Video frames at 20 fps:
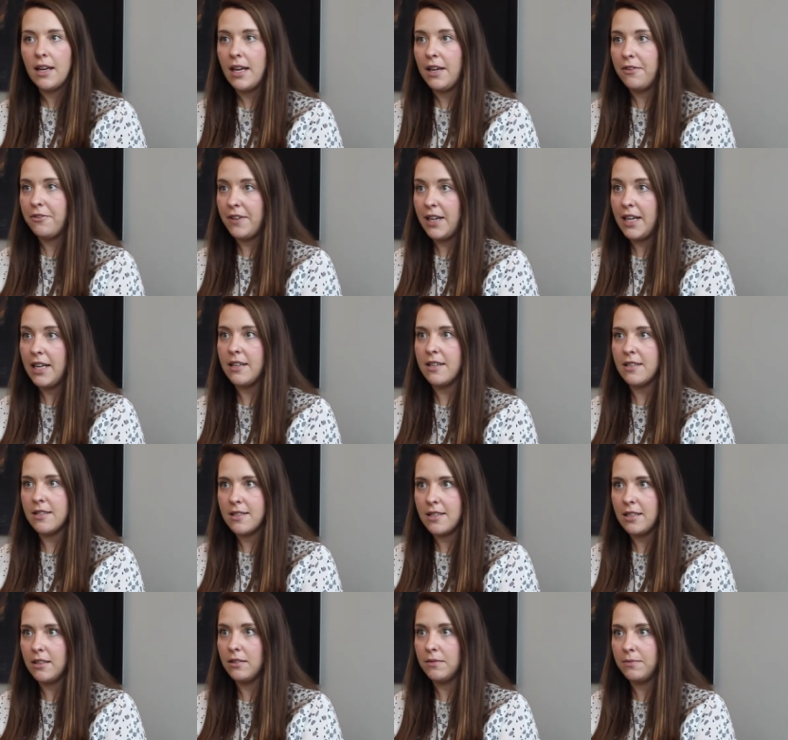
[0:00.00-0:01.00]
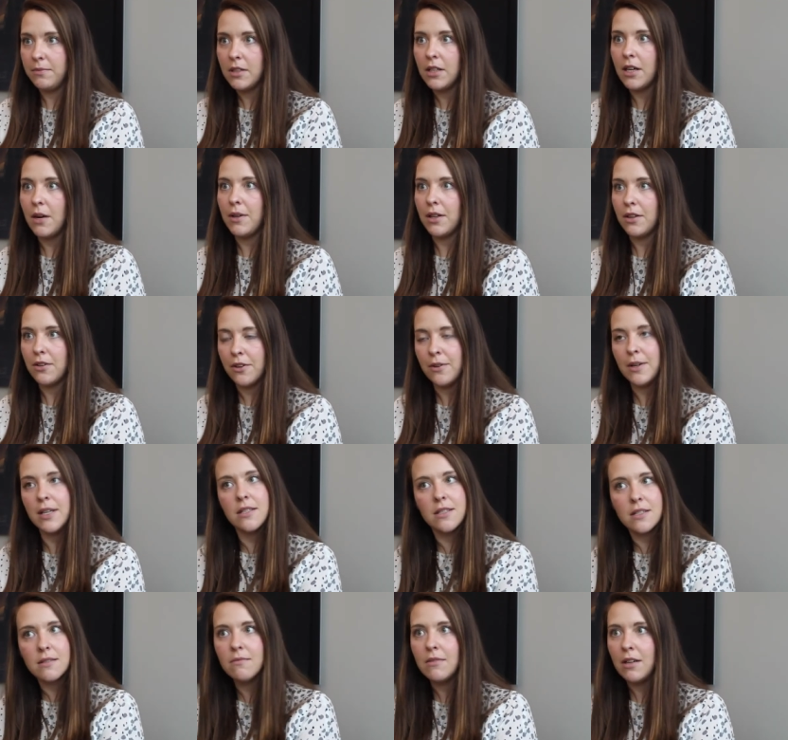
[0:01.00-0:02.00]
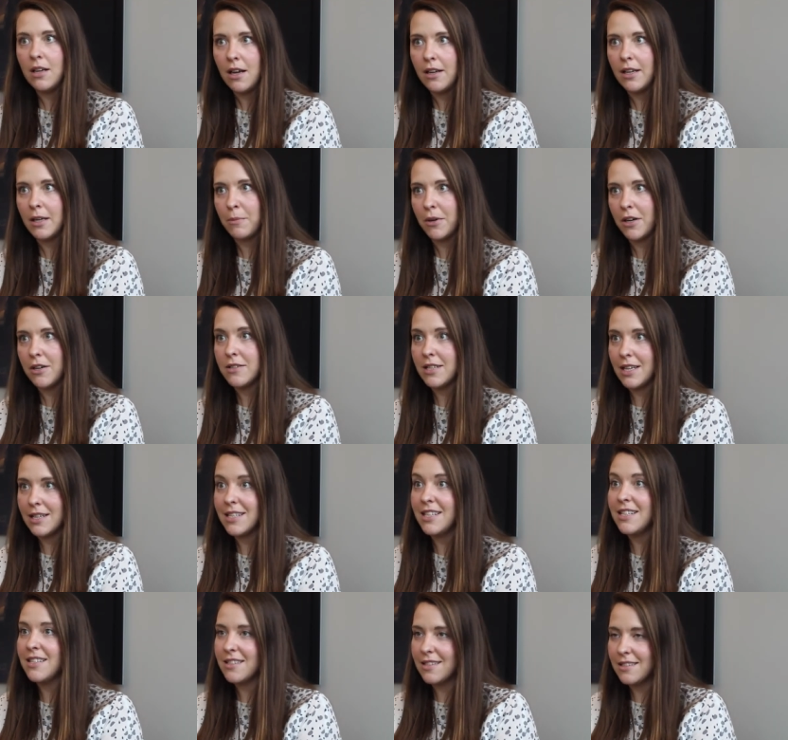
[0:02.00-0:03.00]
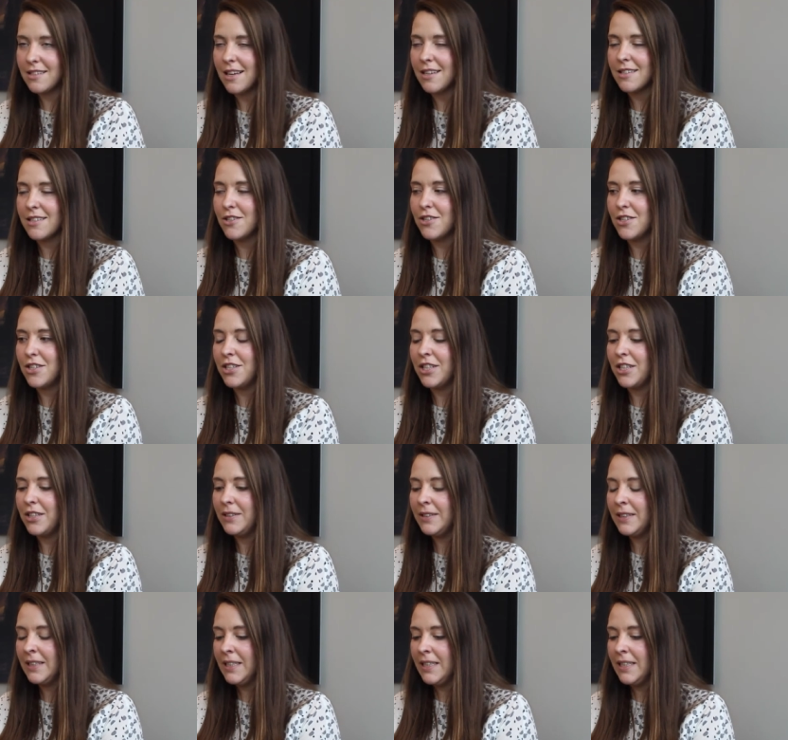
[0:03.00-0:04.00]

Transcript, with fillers: iffy and it's still going through its learning processes, as it should do.